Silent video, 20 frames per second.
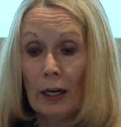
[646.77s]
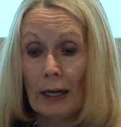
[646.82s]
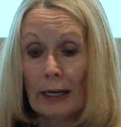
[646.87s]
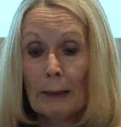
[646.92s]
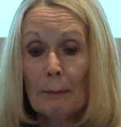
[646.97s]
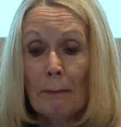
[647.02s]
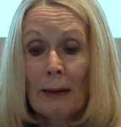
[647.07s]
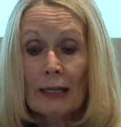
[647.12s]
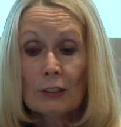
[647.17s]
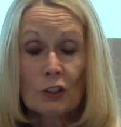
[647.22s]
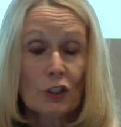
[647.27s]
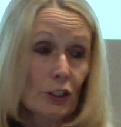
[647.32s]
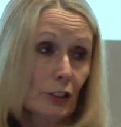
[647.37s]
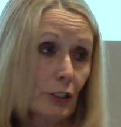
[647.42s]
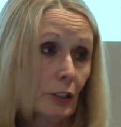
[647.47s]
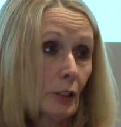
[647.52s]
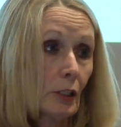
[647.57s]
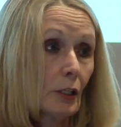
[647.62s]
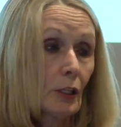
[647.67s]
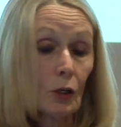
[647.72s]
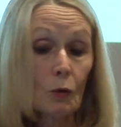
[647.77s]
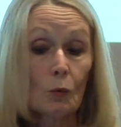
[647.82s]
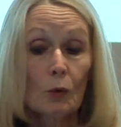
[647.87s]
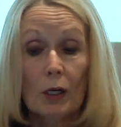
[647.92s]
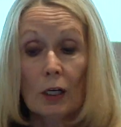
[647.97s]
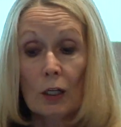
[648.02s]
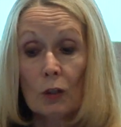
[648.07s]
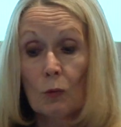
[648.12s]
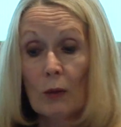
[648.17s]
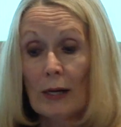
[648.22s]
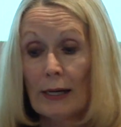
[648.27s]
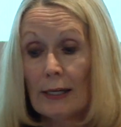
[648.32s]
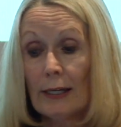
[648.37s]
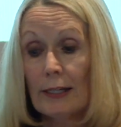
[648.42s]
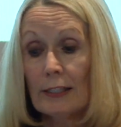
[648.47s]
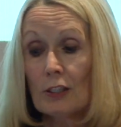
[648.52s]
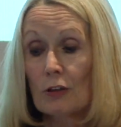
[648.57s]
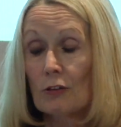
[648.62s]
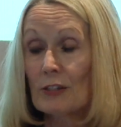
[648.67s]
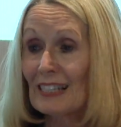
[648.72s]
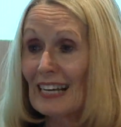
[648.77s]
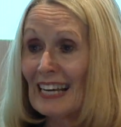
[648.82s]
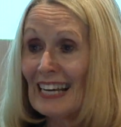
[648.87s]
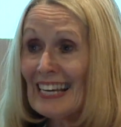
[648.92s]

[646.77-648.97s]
Imagine a world where kids are as